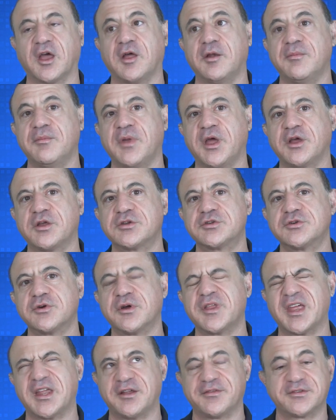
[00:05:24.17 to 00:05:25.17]
And make
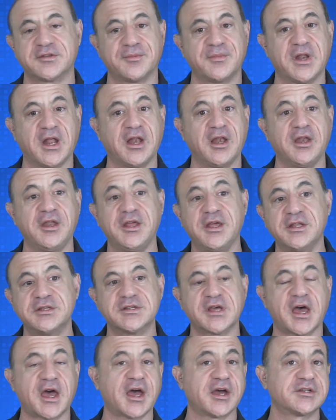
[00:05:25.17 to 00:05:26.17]
sure that if somebody
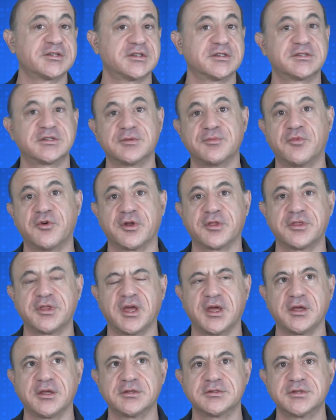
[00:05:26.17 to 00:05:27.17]
needs access to more
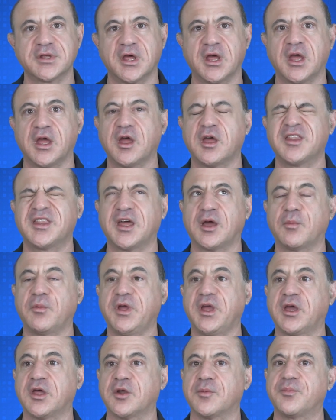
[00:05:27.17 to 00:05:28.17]
things, that
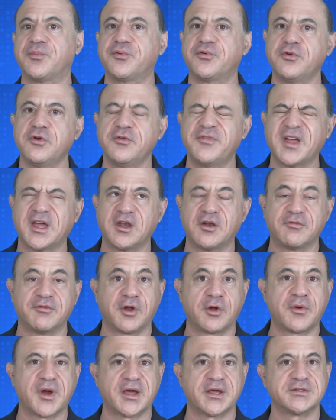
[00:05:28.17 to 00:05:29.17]
we can approve it,
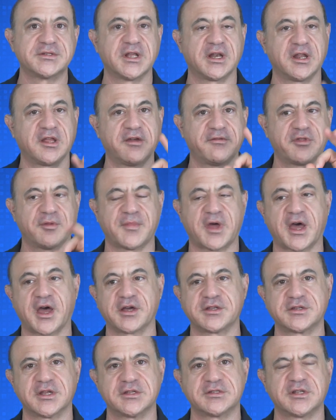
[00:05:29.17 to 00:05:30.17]
request it, give them
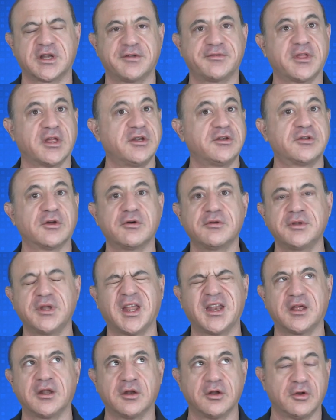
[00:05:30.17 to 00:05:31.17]
access, and if they don't
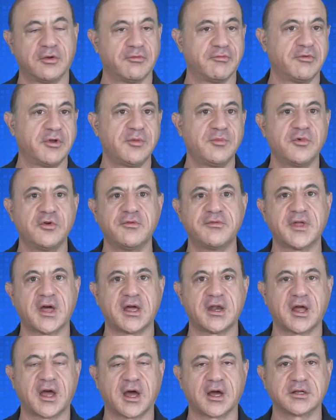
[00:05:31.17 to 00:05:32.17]
need it, remove
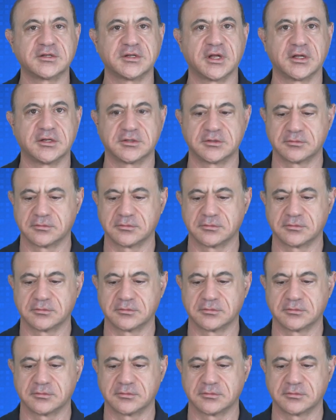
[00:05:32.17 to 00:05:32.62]
that access.